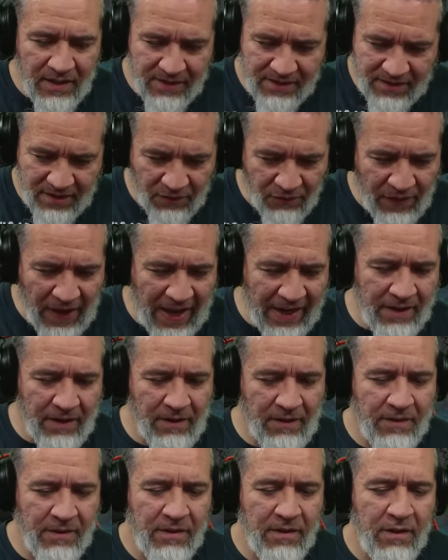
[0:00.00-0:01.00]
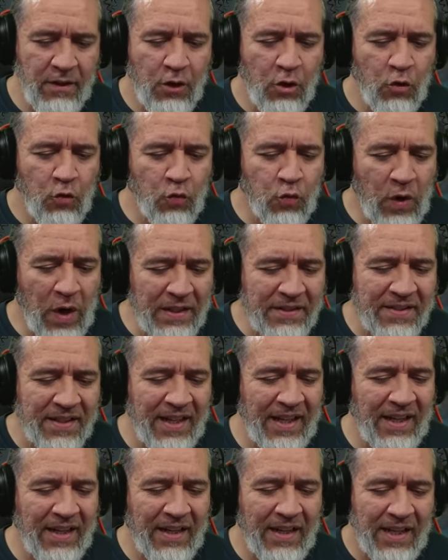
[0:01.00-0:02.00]
savannah
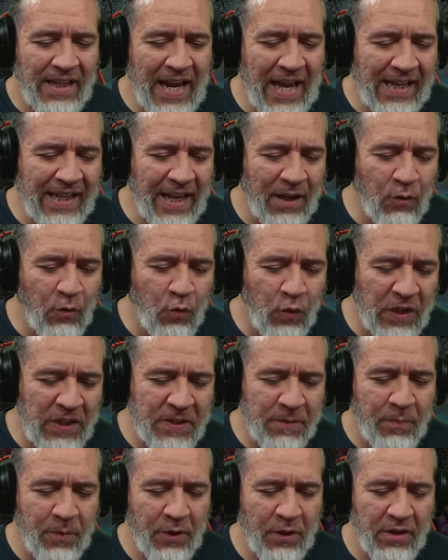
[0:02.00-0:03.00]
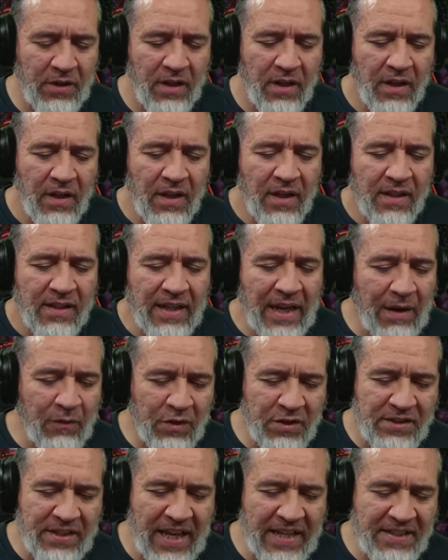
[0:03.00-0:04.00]
rustling like a whispered
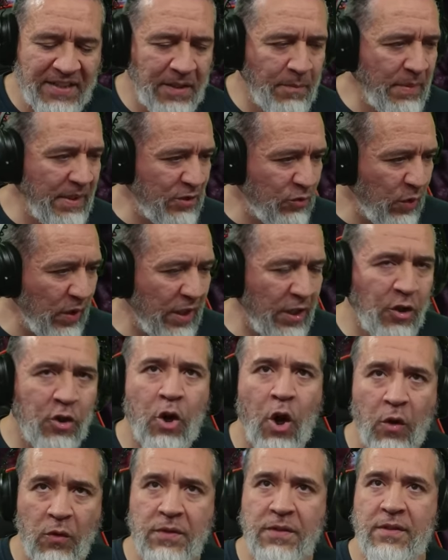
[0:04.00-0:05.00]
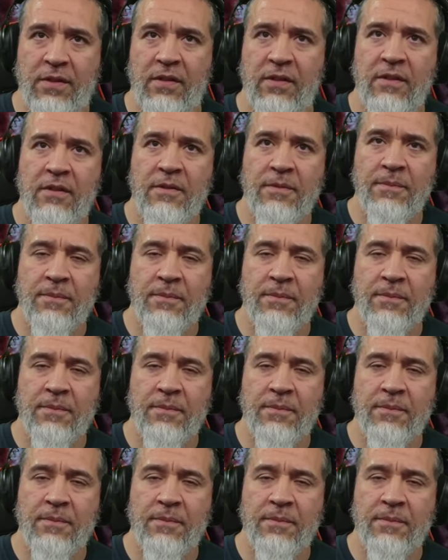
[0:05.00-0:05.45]
conversation between ghosts.